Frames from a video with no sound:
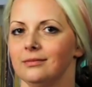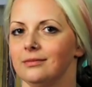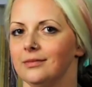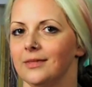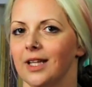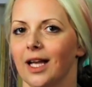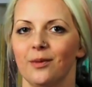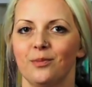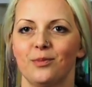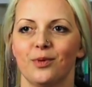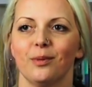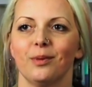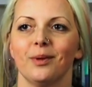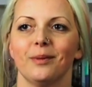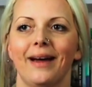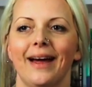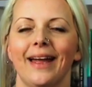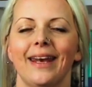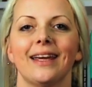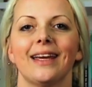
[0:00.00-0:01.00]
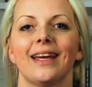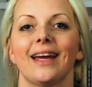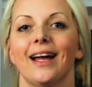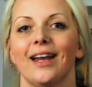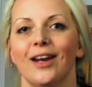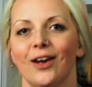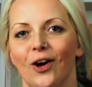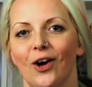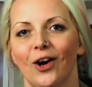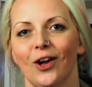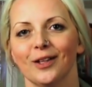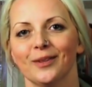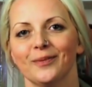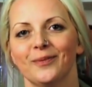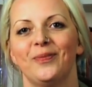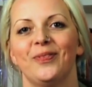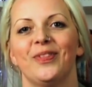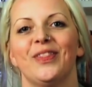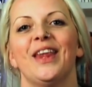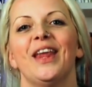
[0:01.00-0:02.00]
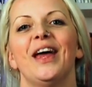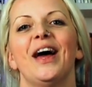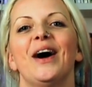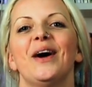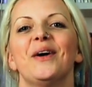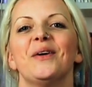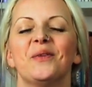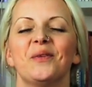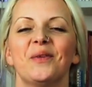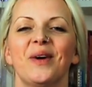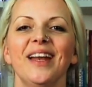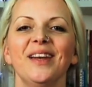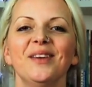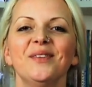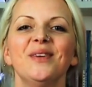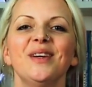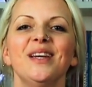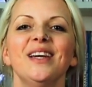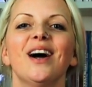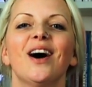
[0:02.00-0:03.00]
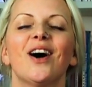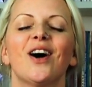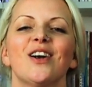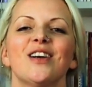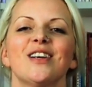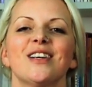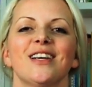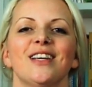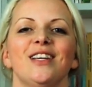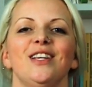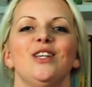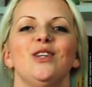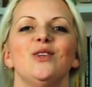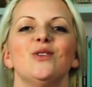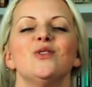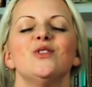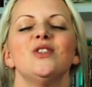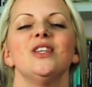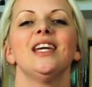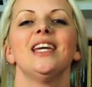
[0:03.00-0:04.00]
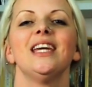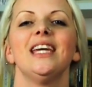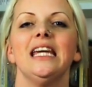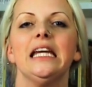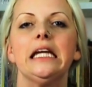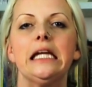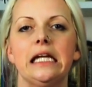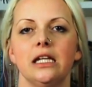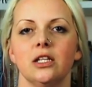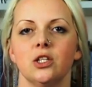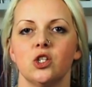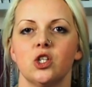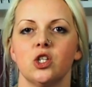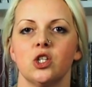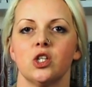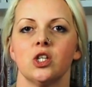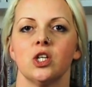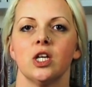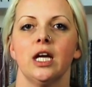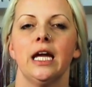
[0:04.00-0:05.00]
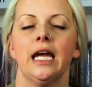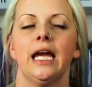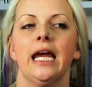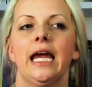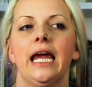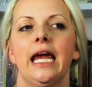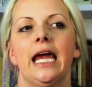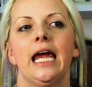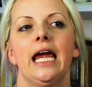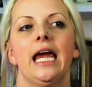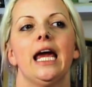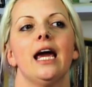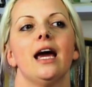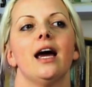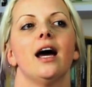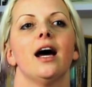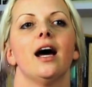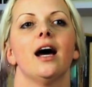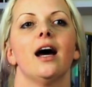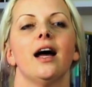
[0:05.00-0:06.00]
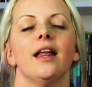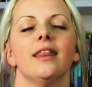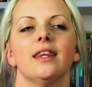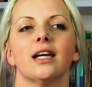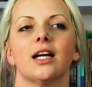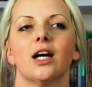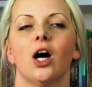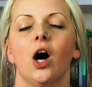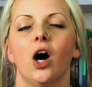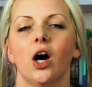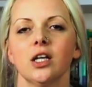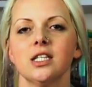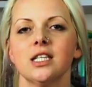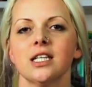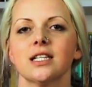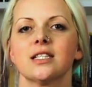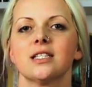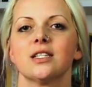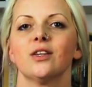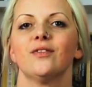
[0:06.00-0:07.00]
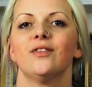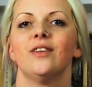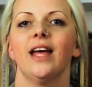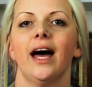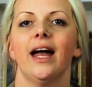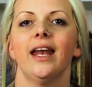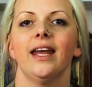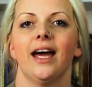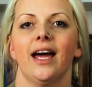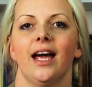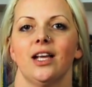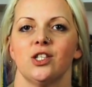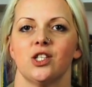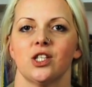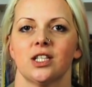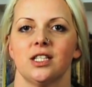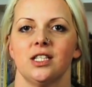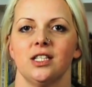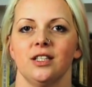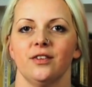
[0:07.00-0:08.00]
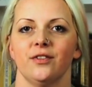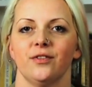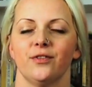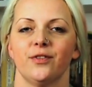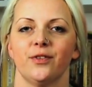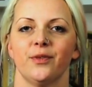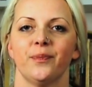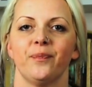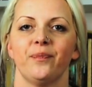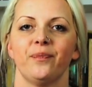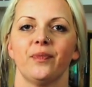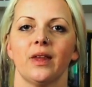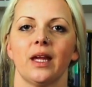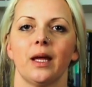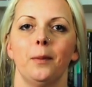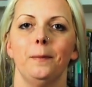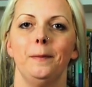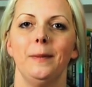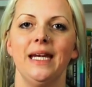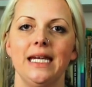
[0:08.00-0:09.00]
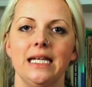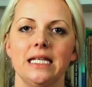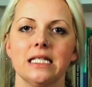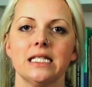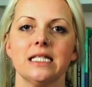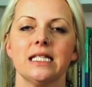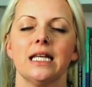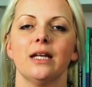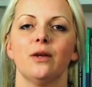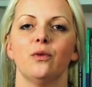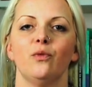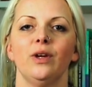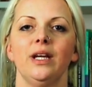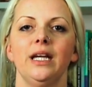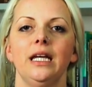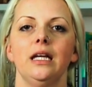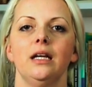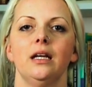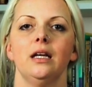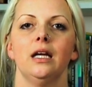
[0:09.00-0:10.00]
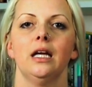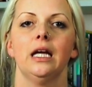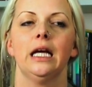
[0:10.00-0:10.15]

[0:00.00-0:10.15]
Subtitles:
Not problematic at all. When we are using each, the context of that adjective means that we